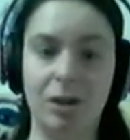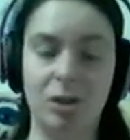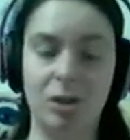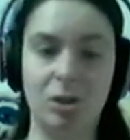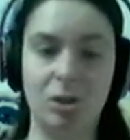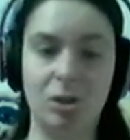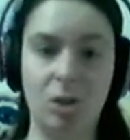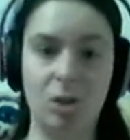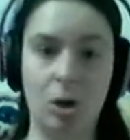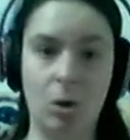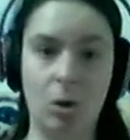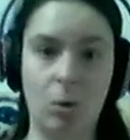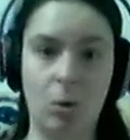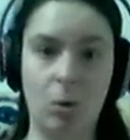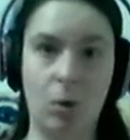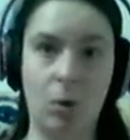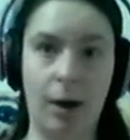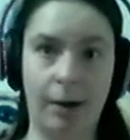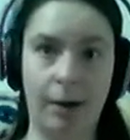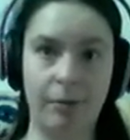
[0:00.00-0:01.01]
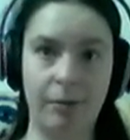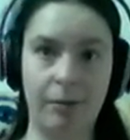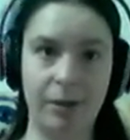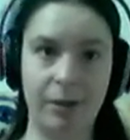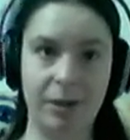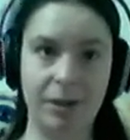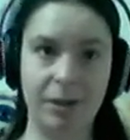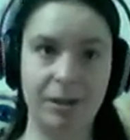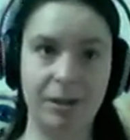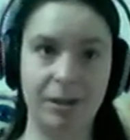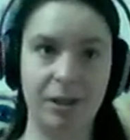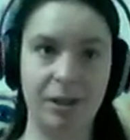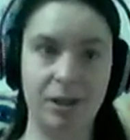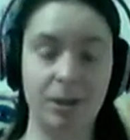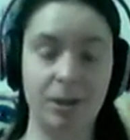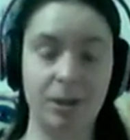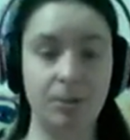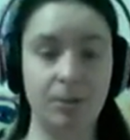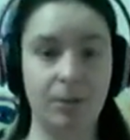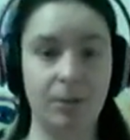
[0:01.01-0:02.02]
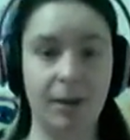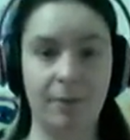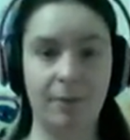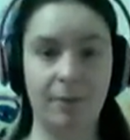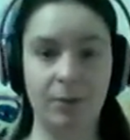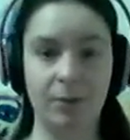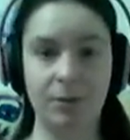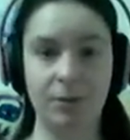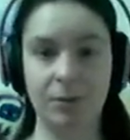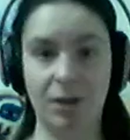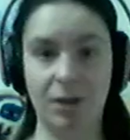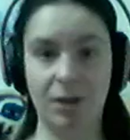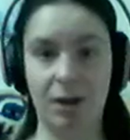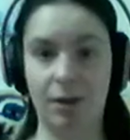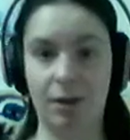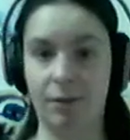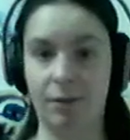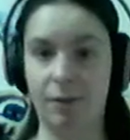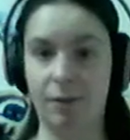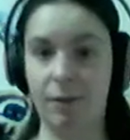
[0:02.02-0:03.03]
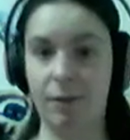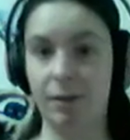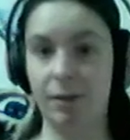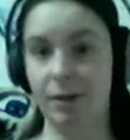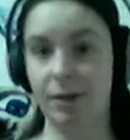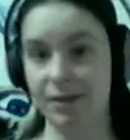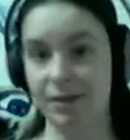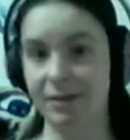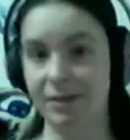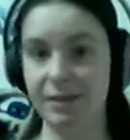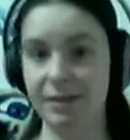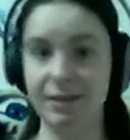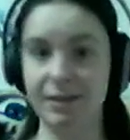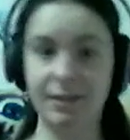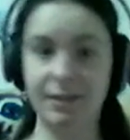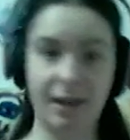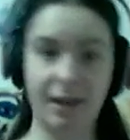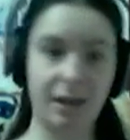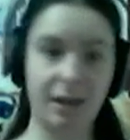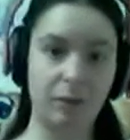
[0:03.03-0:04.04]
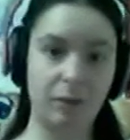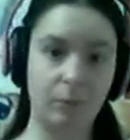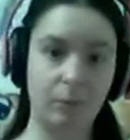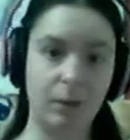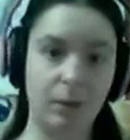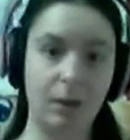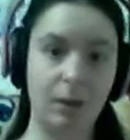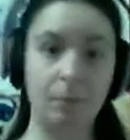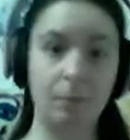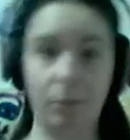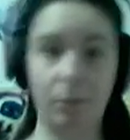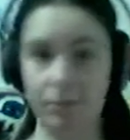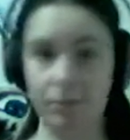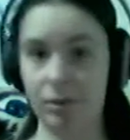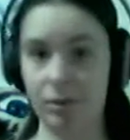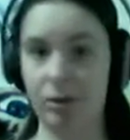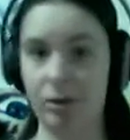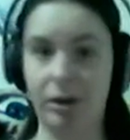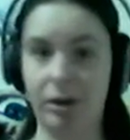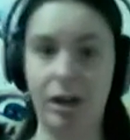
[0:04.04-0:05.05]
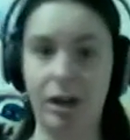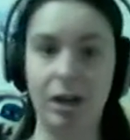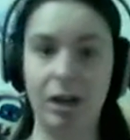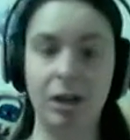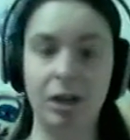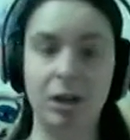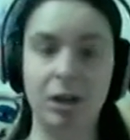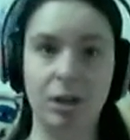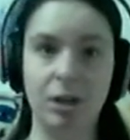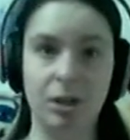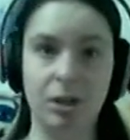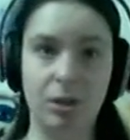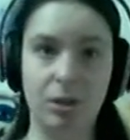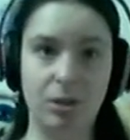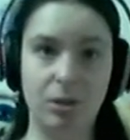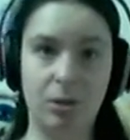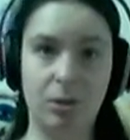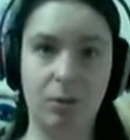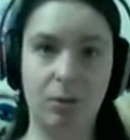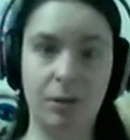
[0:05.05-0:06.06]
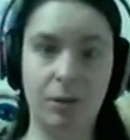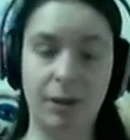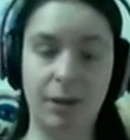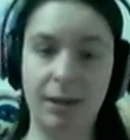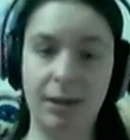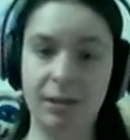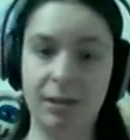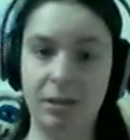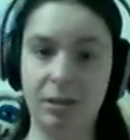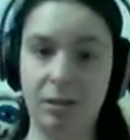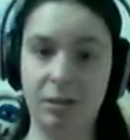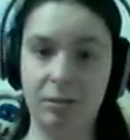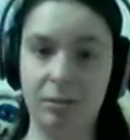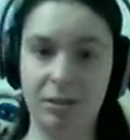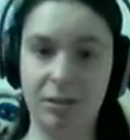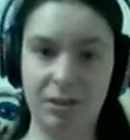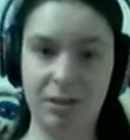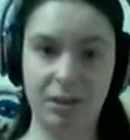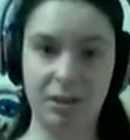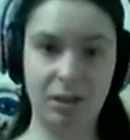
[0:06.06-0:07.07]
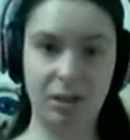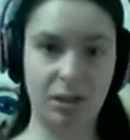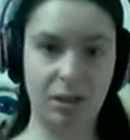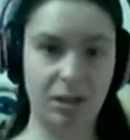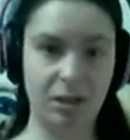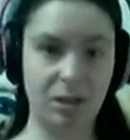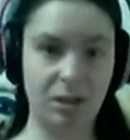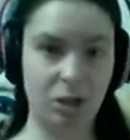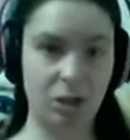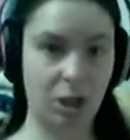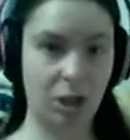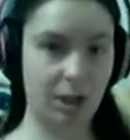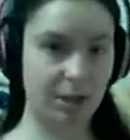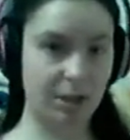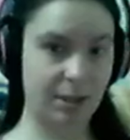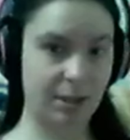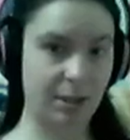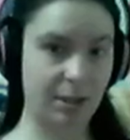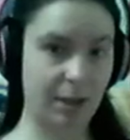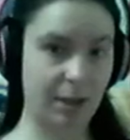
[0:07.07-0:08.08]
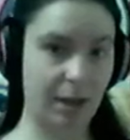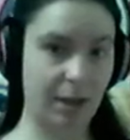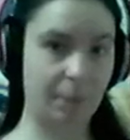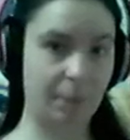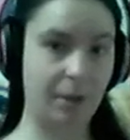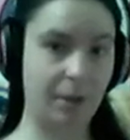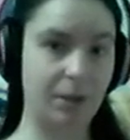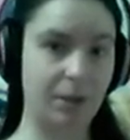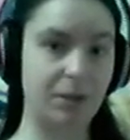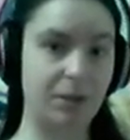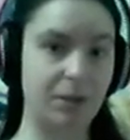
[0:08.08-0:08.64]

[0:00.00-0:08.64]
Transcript: So I already did two covers of This Is Halloween, both are great. So the next song listed is Jack's Lament.